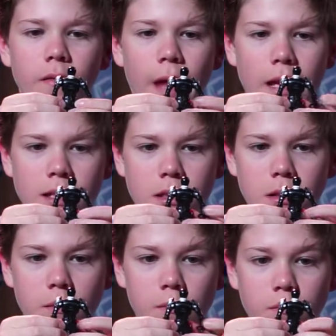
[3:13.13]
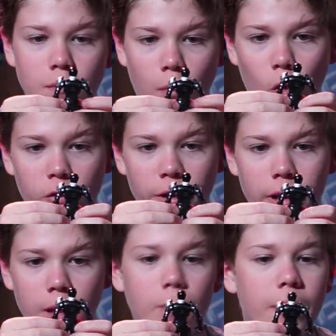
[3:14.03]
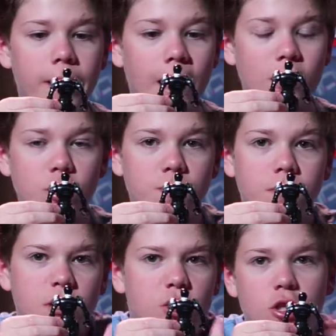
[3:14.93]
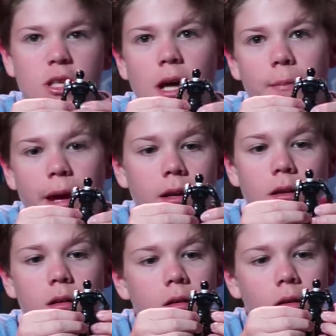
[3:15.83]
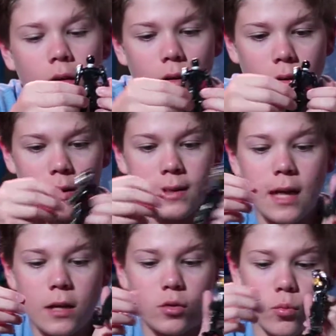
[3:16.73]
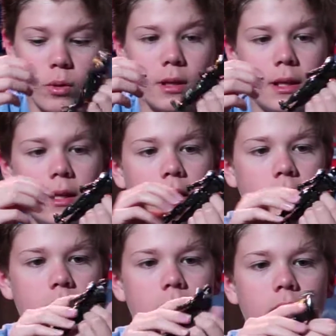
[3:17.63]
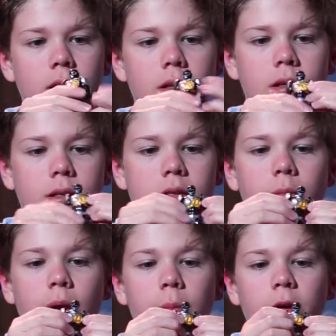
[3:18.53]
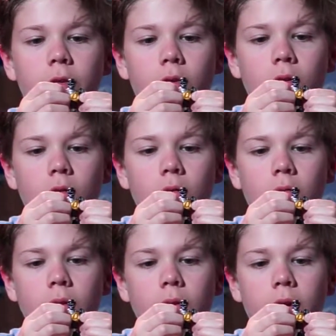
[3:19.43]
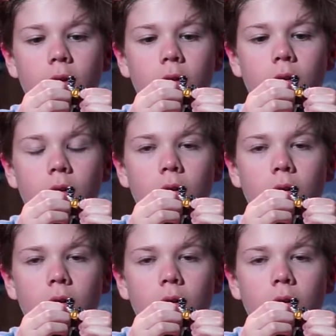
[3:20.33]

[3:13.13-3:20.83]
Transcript: That's molded in, but not just, it's just not painted. These guys are really nice, and he has the mammoth right there.